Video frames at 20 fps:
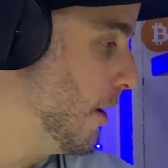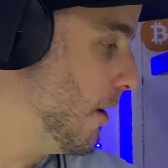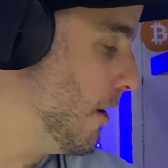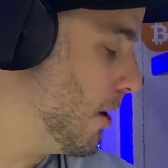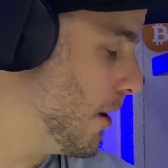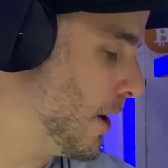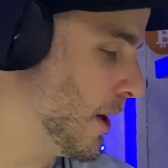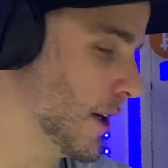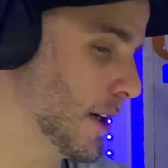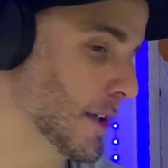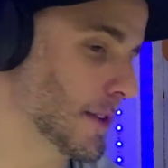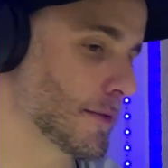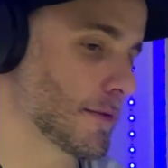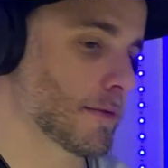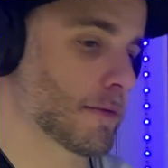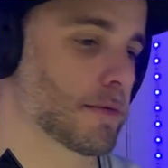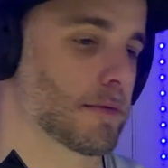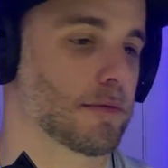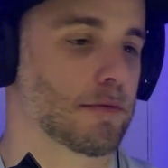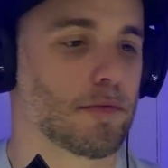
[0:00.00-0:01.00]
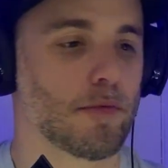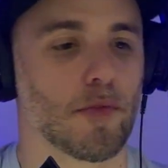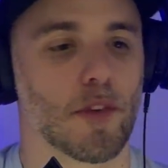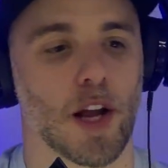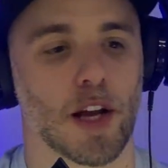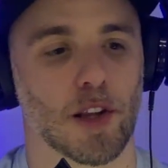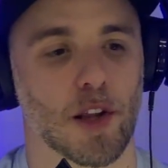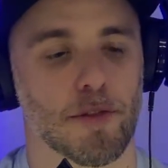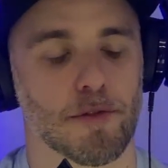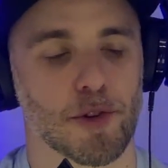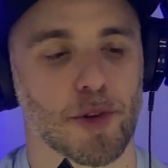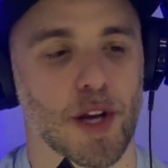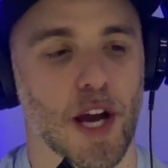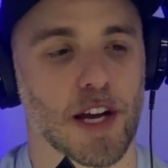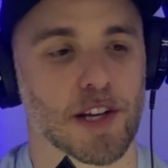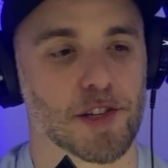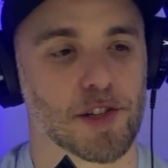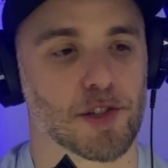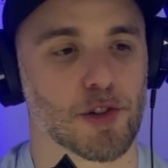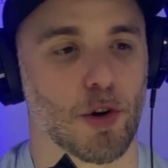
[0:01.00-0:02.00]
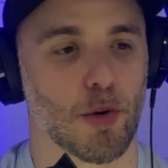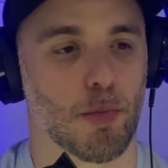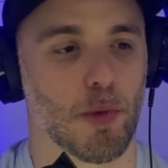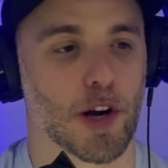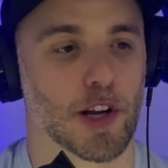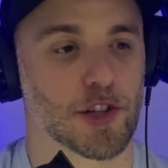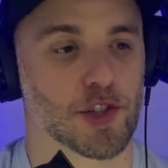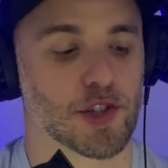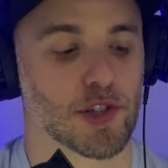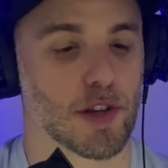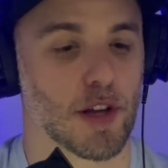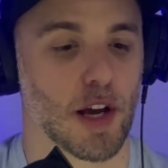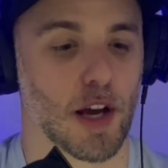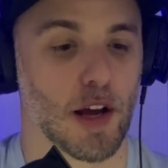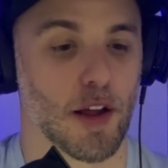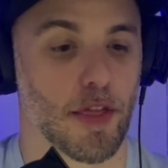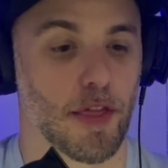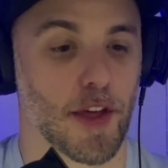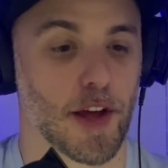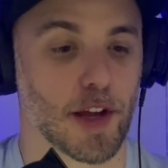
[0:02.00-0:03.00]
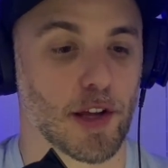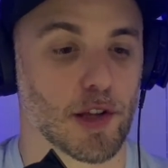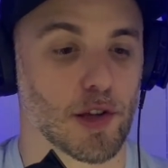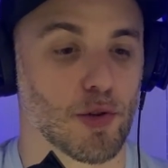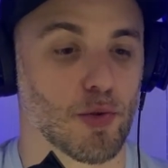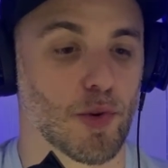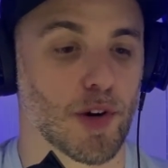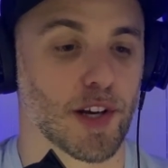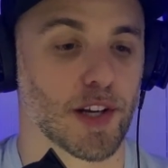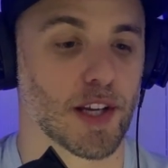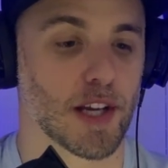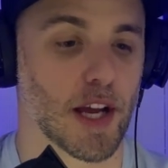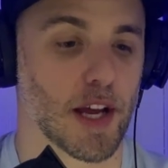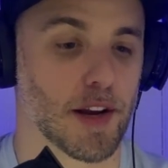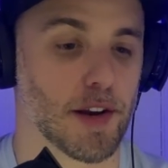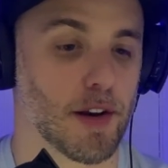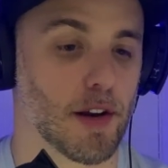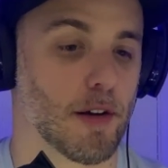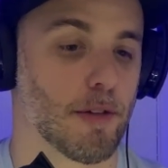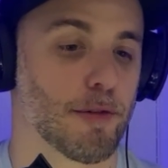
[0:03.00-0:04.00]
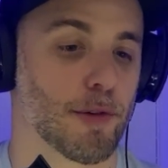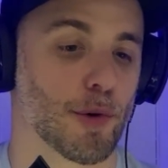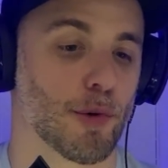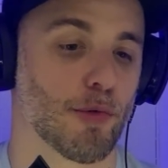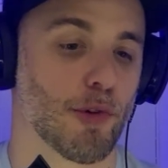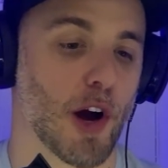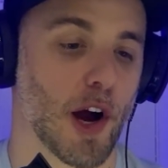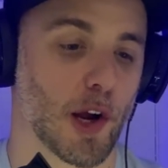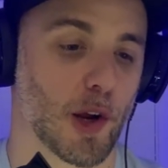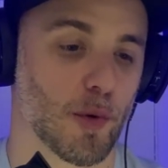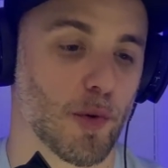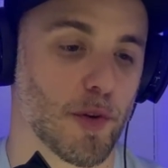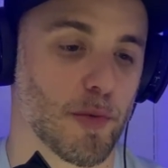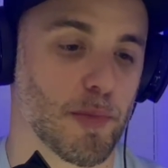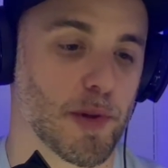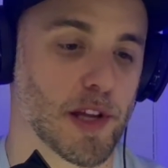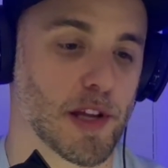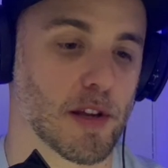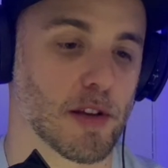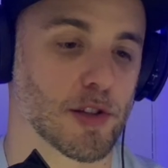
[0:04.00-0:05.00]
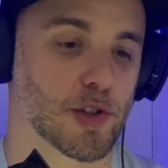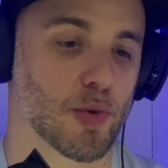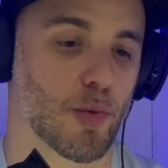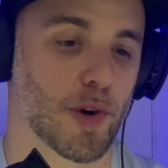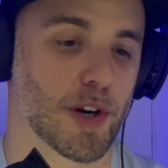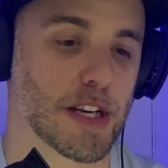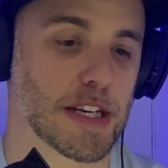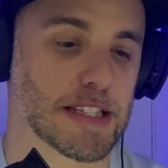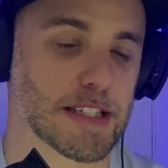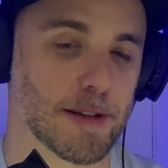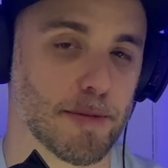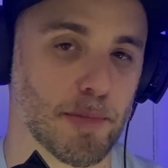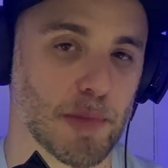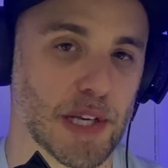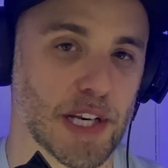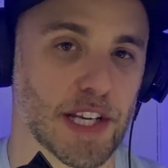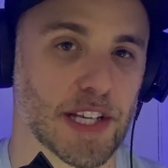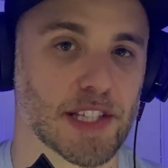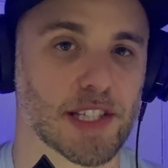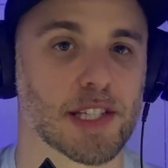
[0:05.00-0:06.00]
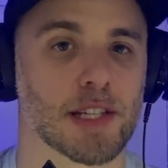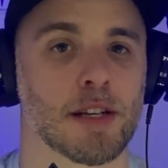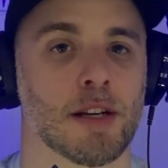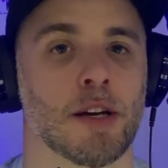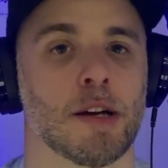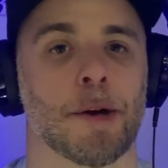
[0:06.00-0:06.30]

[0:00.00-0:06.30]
I love you guys so much. Thank you again for rocking with me 20 minutes.